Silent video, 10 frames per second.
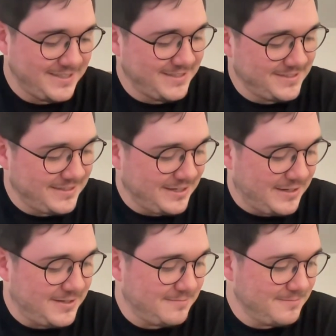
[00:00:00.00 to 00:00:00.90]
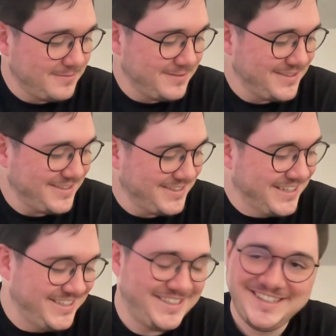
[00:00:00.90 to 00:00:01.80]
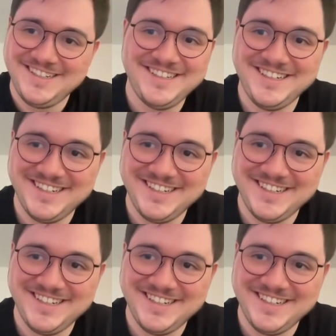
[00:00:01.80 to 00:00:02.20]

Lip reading: Technical prowess, you can say it.